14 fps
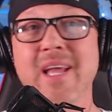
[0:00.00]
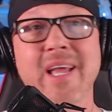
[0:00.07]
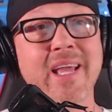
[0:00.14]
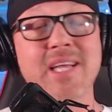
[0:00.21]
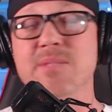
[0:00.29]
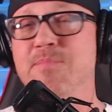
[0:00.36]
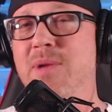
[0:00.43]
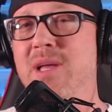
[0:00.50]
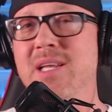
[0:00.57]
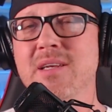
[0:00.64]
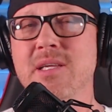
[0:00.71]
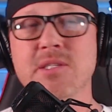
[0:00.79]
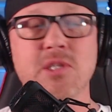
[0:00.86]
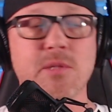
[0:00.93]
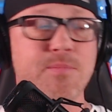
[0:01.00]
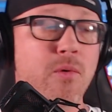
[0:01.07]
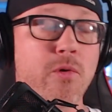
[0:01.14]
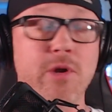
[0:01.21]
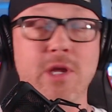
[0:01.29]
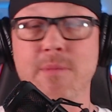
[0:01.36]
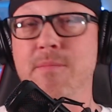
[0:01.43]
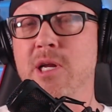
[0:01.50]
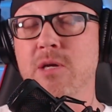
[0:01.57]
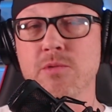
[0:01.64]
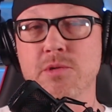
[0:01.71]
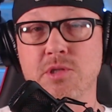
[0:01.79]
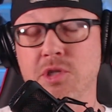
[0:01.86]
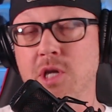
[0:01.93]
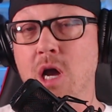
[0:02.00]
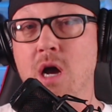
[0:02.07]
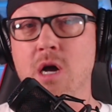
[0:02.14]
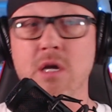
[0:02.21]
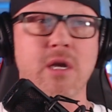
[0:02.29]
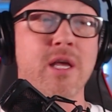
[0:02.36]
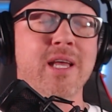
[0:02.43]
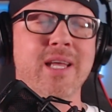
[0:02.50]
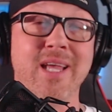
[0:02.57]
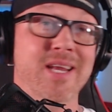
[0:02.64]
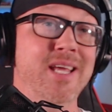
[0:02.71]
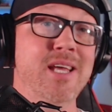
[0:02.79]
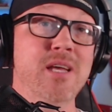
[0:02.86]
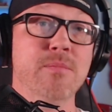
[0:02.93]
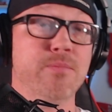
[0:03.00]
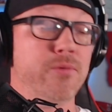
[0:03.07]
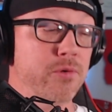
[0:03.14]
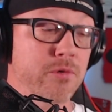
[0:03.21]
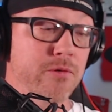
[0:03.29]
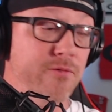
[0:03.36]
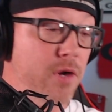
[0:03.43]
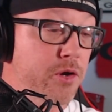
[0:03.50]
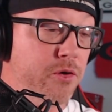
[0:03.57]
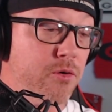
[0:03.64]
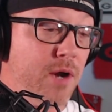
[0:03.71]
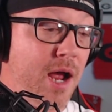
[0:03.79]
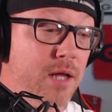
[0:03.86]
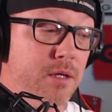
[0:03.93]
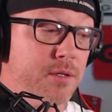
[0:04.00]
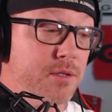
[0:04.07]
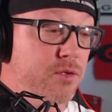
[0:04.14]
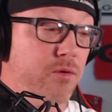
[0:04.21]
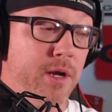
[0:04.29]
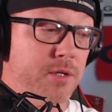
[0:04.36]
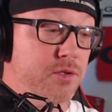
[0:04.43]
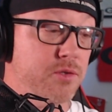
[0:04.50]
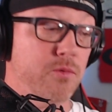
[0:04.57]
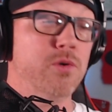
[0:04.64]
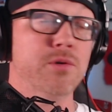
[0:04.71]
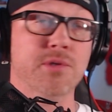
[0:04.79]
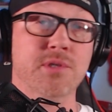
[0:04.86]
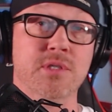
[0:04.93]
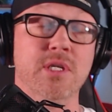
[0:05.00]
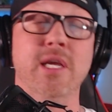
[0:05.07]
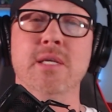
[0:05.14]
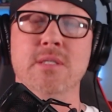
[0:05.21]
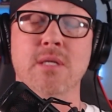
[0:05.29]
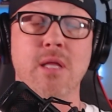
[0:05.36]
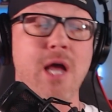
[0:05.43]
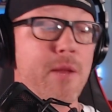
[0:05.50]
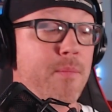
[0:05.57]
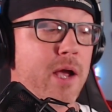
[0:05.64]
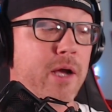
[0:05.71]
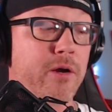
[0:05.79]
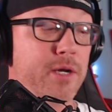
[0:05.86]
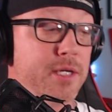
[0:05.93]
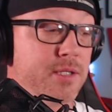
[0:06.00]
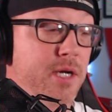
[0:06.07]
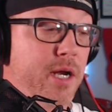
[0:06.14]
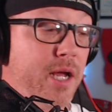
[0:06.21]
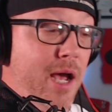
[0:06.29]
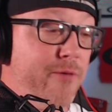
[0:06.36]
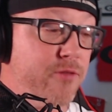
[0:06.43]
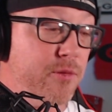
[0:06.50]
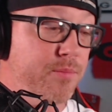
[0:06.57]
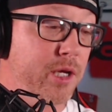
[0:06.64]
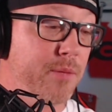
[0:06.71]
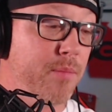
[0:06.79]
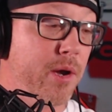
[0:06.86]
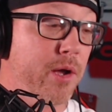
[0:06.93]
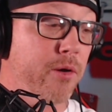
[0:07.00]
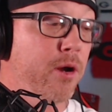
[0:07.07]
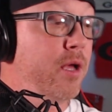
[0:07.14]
He's been disappointing, but he was young. Can he improve under Alex Grinch? We'll see. He's a linebacker. He's going to have to play better.